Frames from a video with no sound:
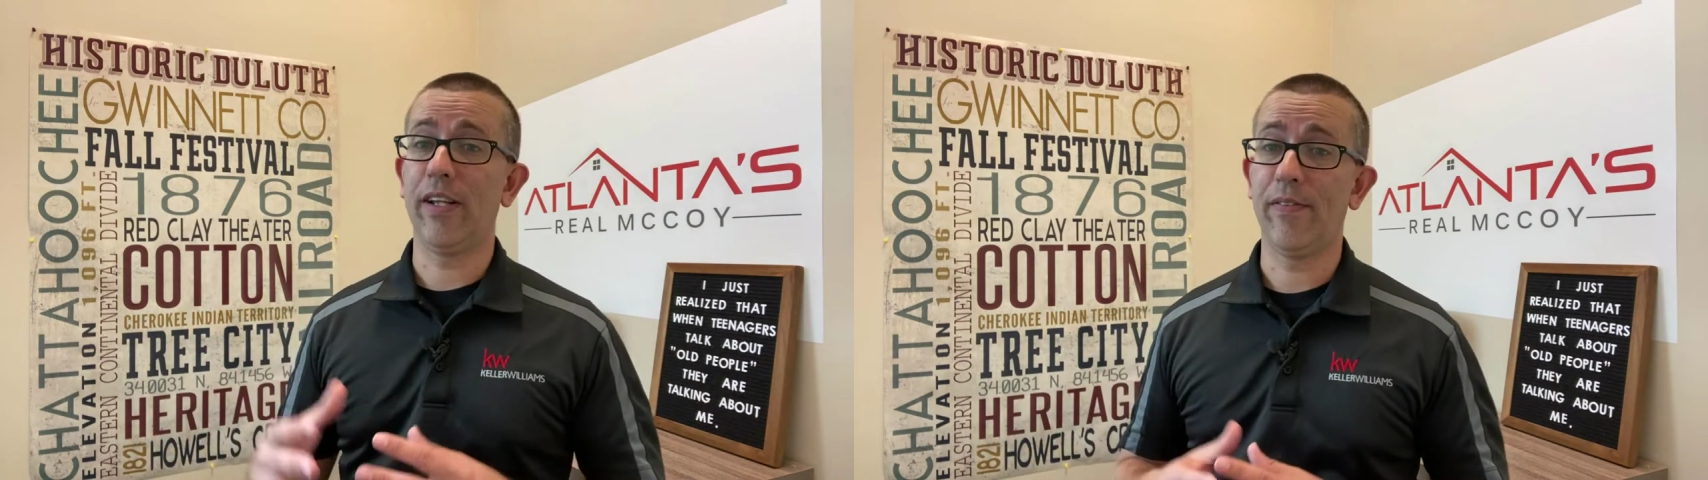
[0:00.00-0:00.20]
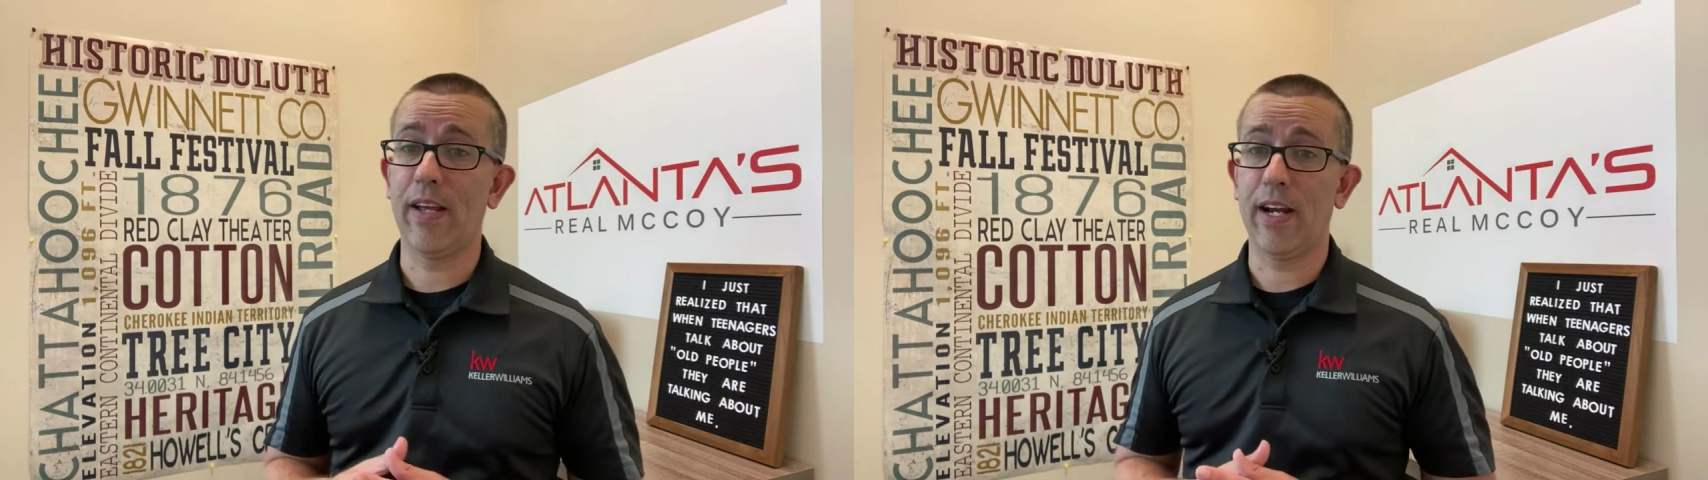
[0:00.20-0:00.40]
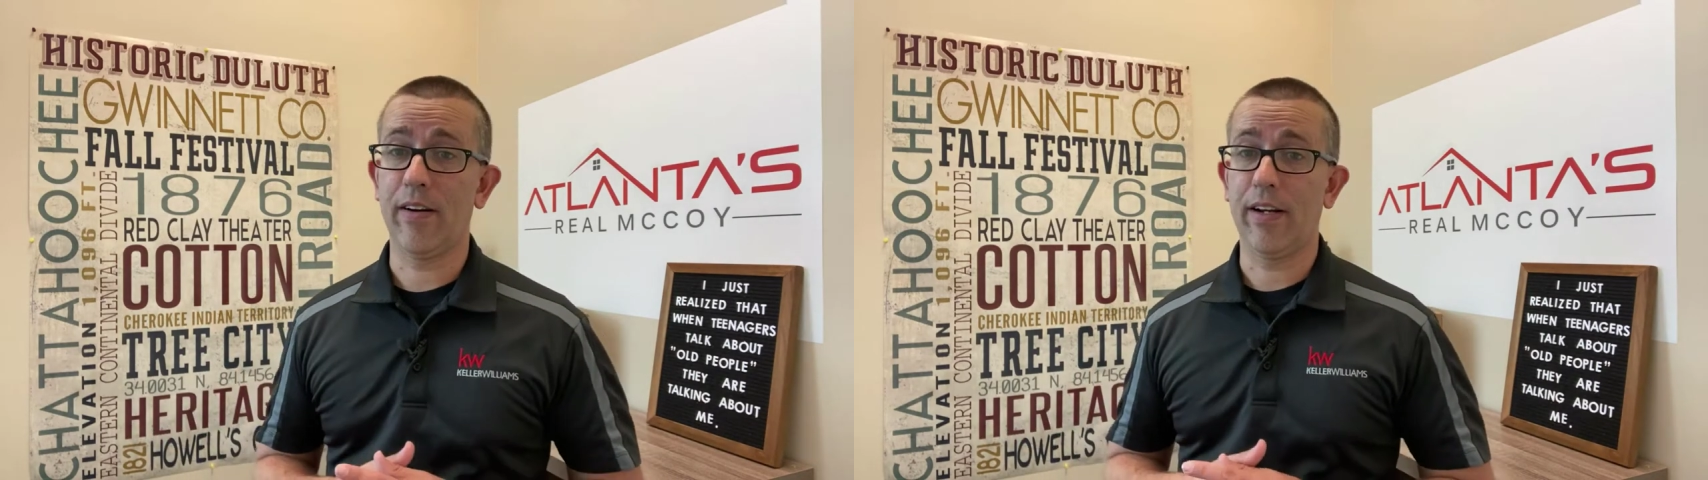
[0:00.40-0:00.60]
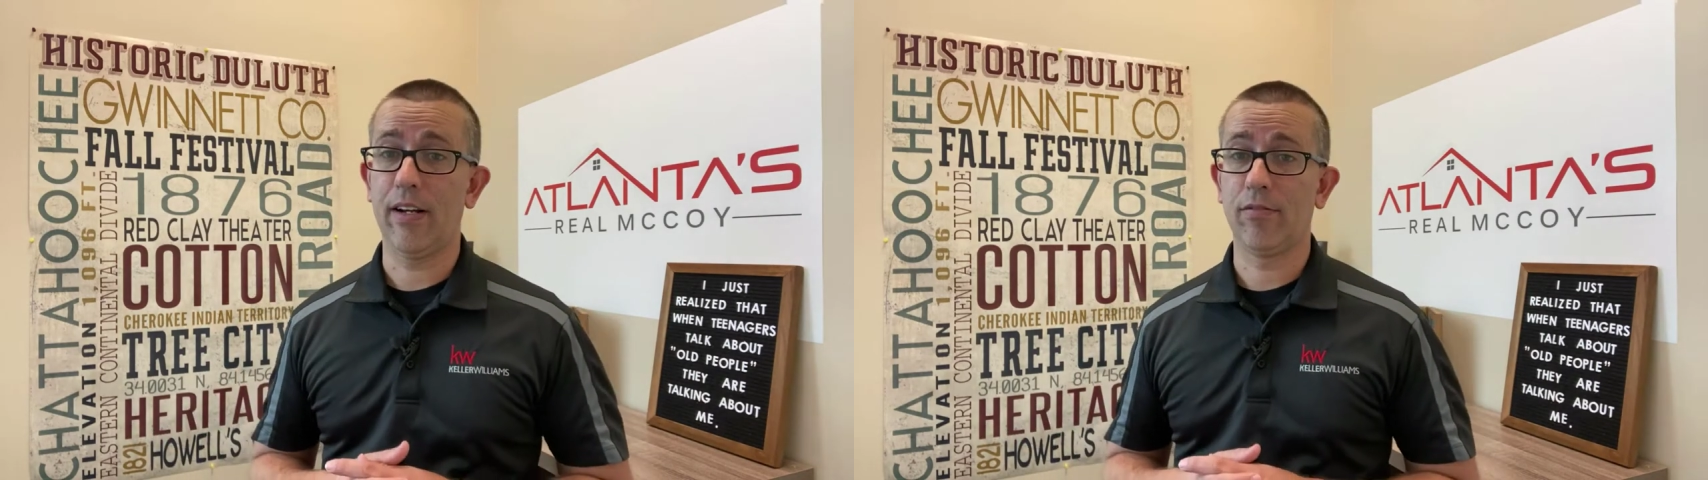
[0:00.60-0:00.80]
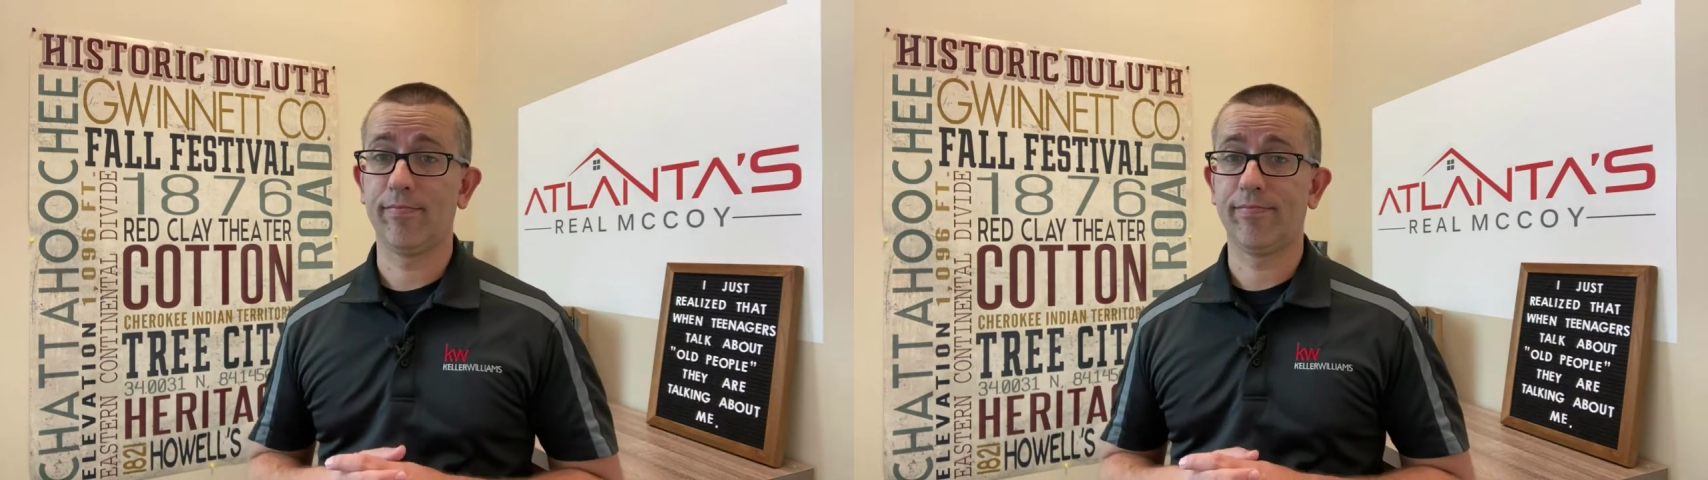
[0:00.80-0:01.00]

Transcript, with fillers: in the area.